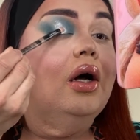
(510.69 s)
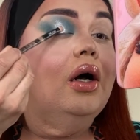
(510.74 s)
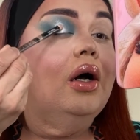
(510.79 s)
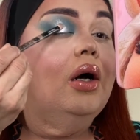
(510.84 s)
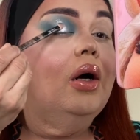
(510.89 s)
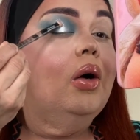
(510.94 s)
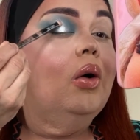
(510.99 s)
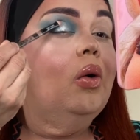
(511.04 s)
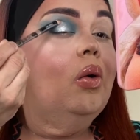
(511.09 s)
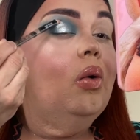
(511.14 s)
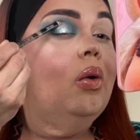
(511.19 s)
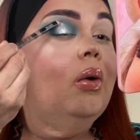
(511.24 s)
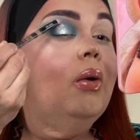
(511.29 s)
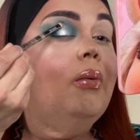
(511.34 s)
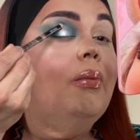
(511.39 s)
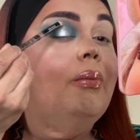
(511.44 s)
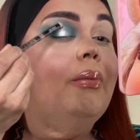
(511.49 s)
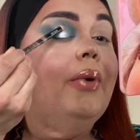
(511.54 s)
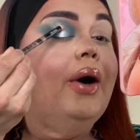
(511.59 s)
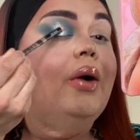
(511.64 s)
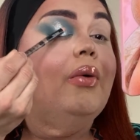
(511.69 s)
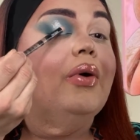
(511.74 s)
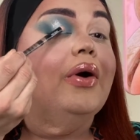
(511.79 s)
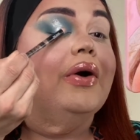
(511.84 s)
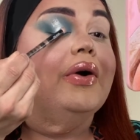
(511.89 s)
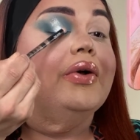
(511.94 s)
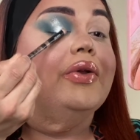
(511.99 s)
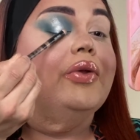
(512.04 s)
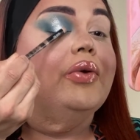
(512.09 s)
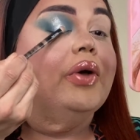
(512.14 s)
Oh, my
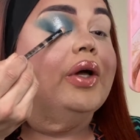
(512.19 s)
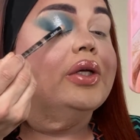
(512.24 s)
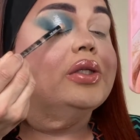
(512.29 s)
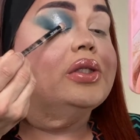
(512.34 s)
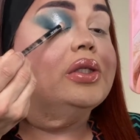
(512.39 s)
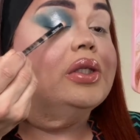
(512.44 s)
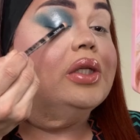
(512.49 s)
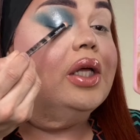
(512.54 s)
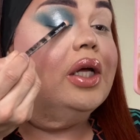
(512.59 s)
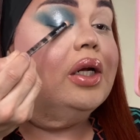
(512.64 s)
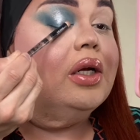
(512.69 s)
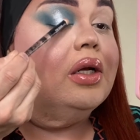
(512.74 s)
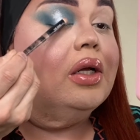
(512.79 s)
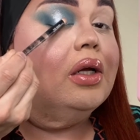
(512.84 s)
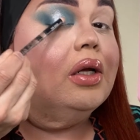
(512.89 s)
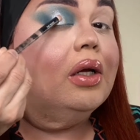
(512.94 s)
word. Do you guys see that?